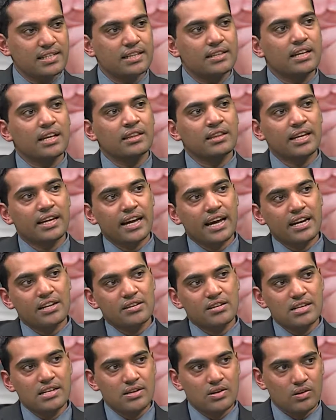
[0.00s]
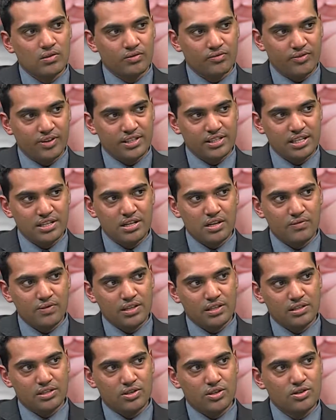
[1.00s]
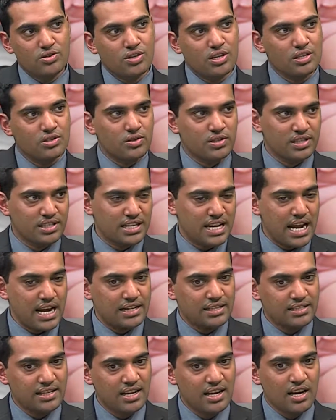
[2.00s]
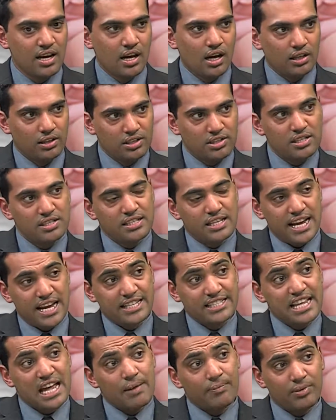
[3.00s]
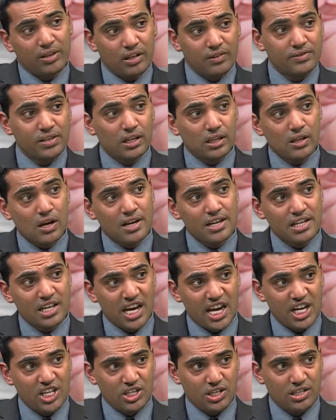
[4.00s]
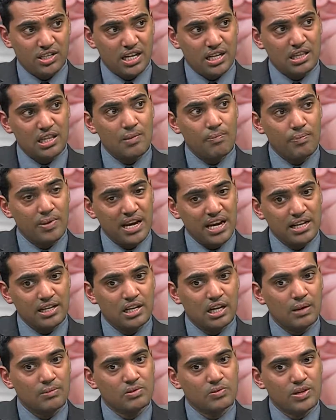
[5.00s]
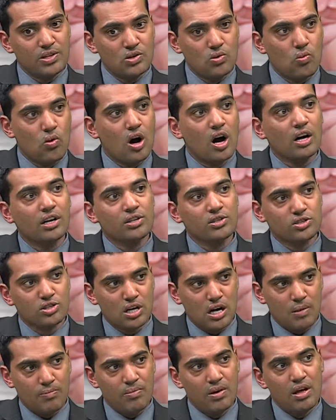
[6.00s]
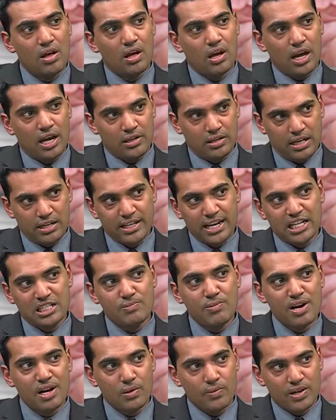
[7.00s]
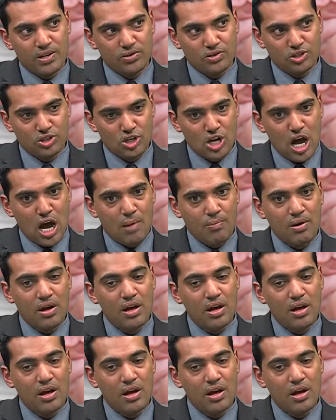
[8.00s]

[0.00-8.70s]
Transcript: and then they get fixed either with surgeries or stents. This is the example of the claudication, that the pain comes when you walk, you stop, and then gets better when you stop.